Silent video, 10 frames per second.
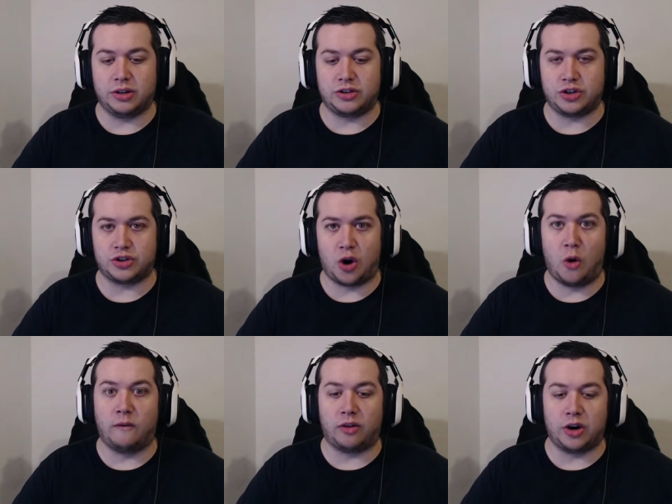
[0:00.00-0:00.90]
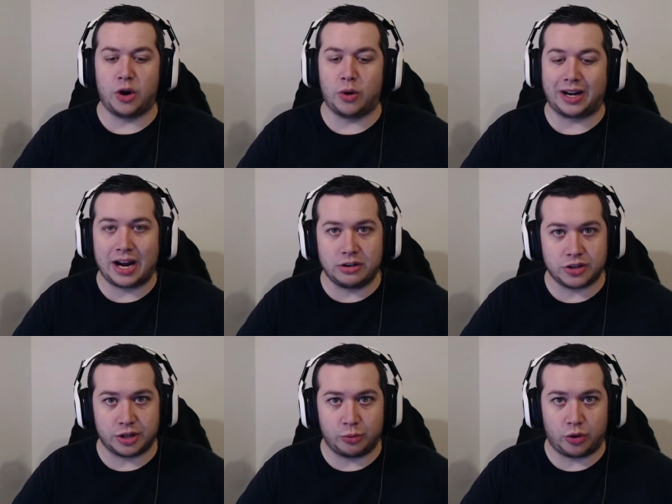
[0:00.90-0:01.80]
over and no one cares
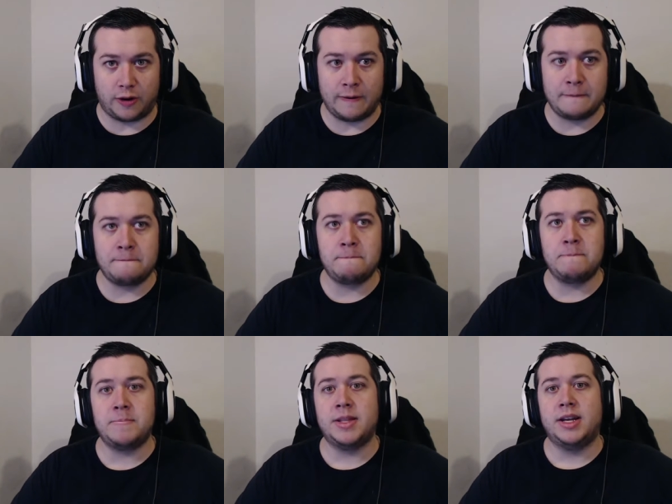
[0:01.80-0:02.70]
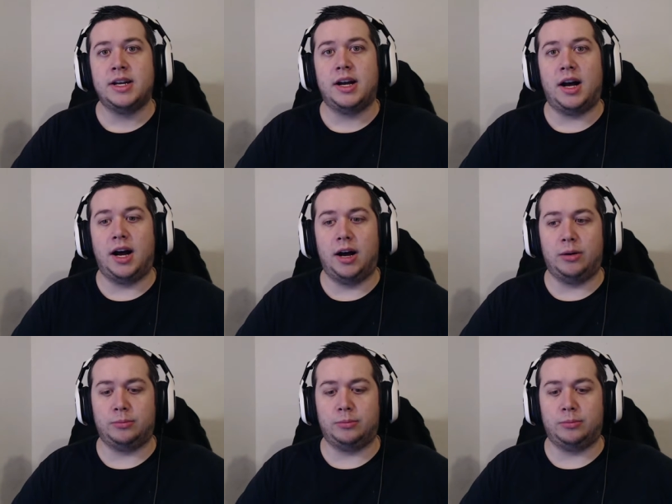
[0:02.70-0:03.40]
anymore. I